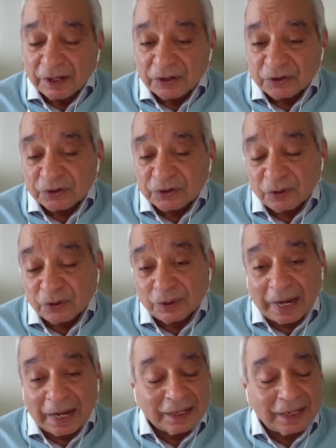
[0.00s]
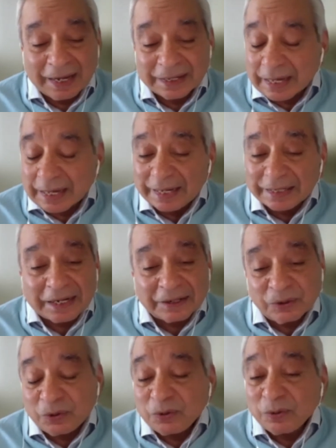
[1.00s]
So I can
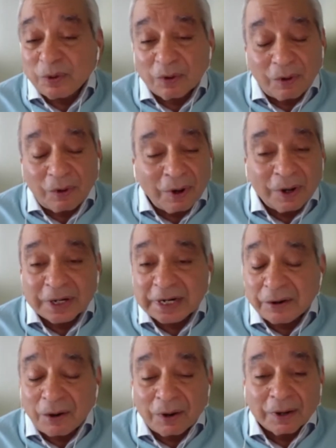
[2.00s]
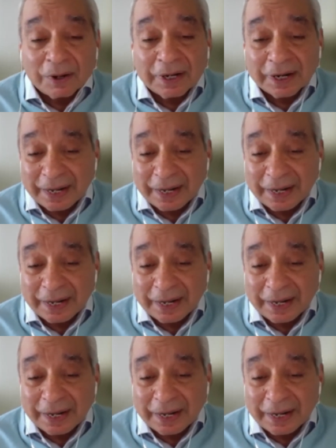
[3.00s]
go on and on,